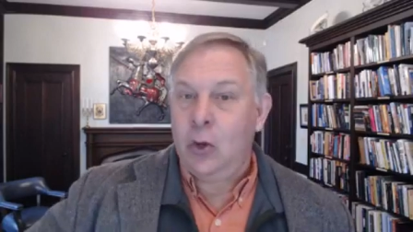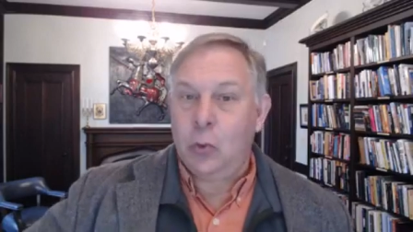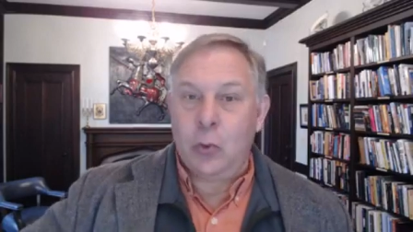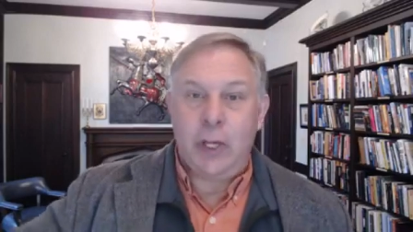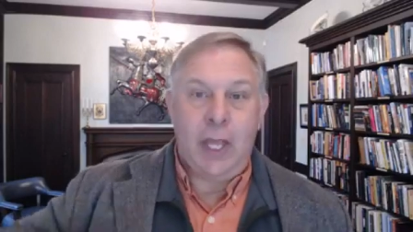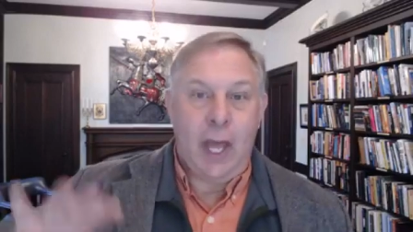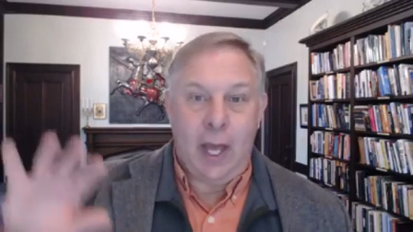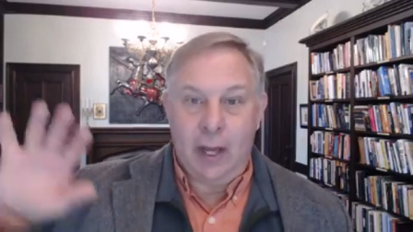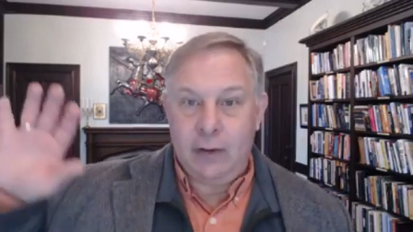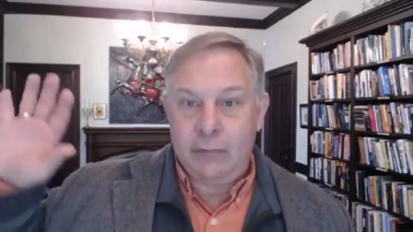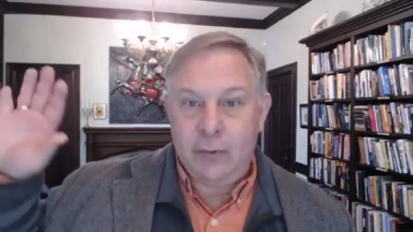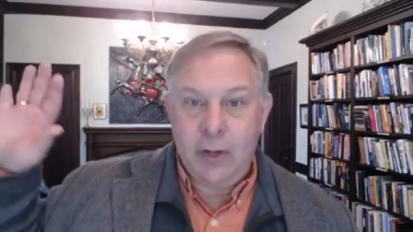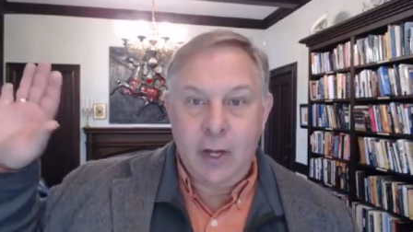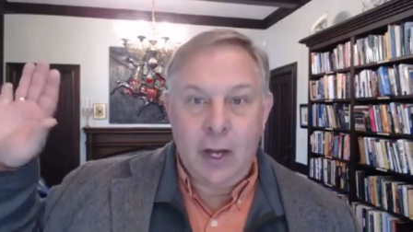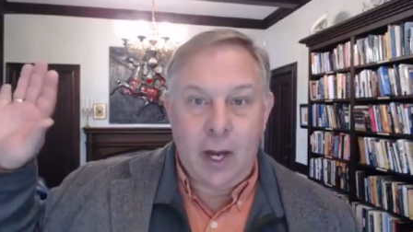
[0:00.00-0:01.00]
We
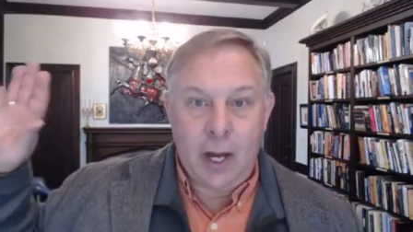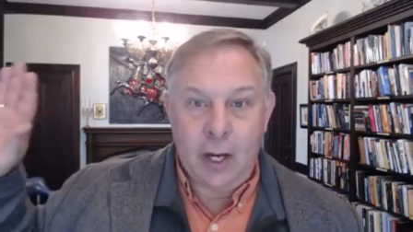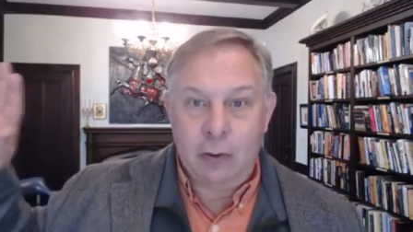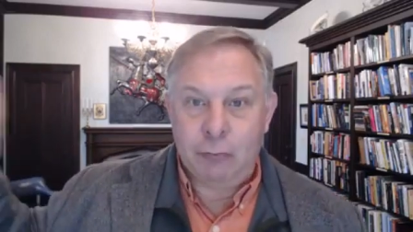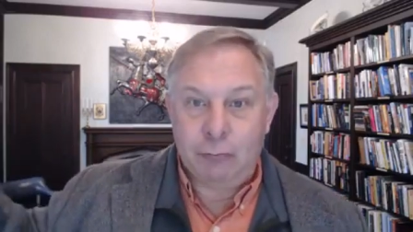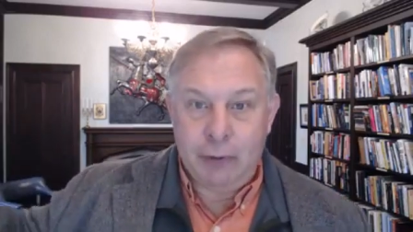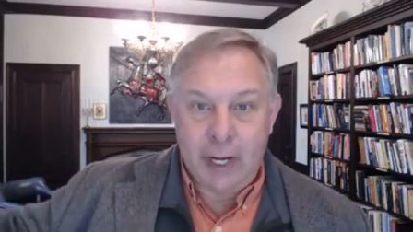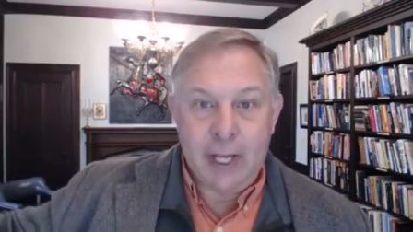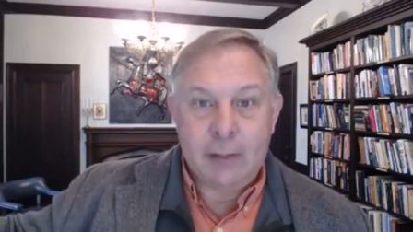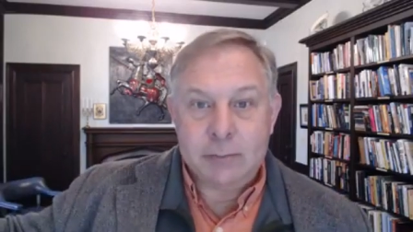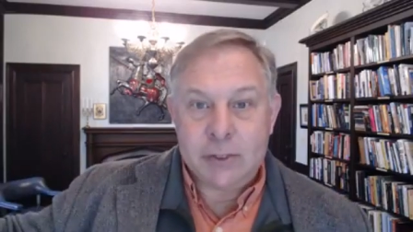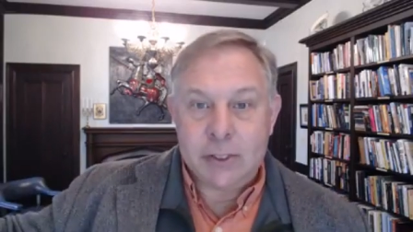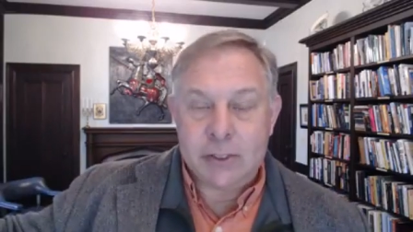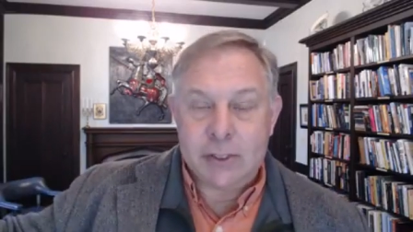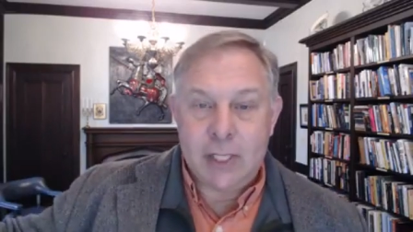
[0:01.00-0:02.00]
have
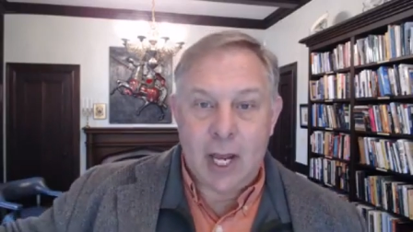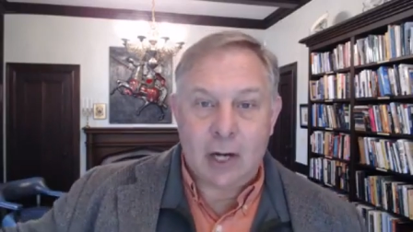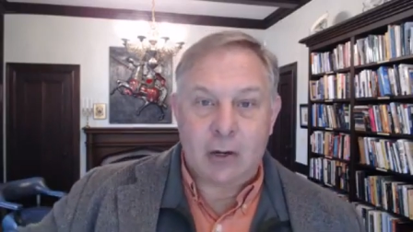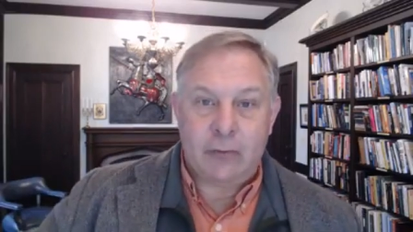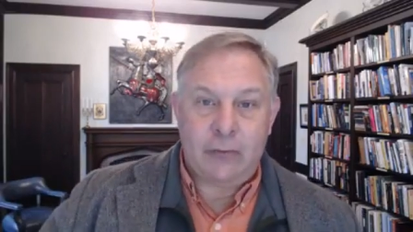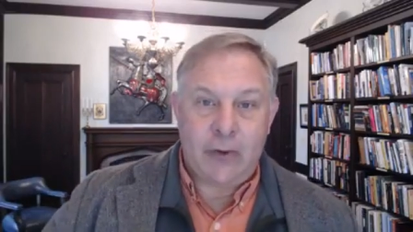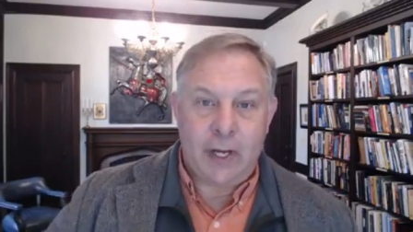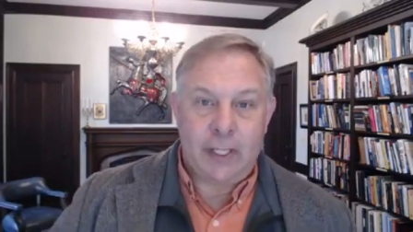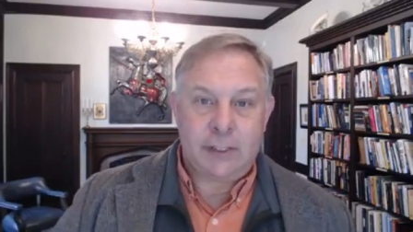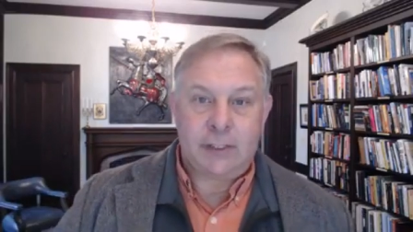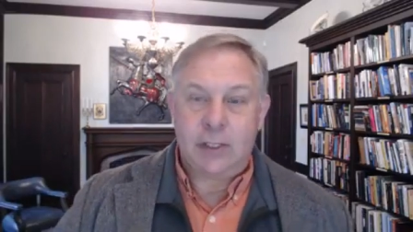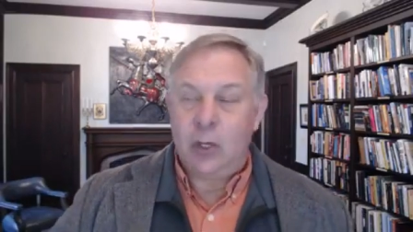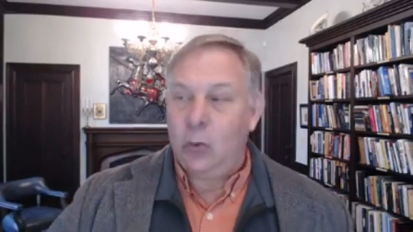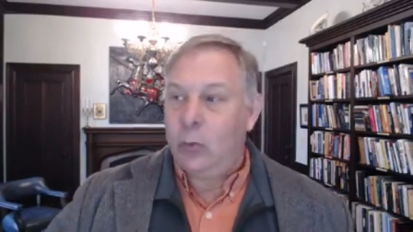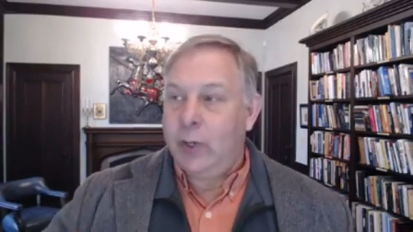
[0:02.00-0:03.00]
rams to sacrifice.